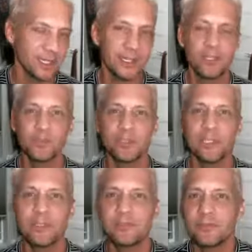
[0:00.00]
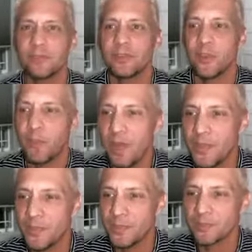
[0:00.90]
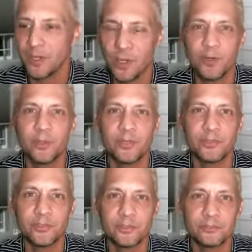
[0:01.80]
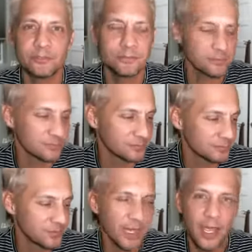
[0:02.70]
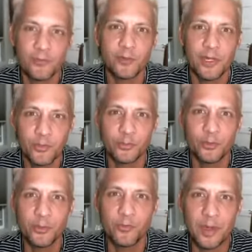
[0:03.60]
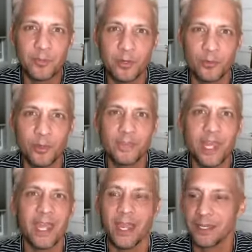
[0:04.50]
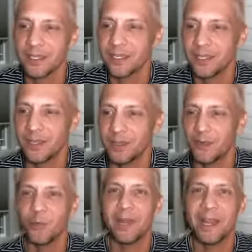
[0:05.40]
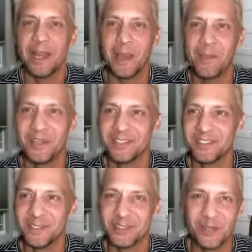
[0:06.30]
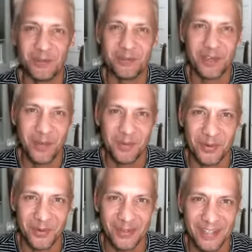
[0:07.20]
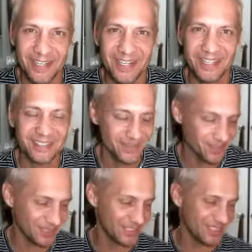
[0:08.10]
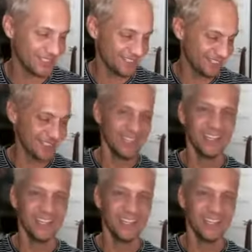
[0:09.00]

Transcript: Can you believe the month is almost halfway through November? What the heck? What happened to November? Oh my God.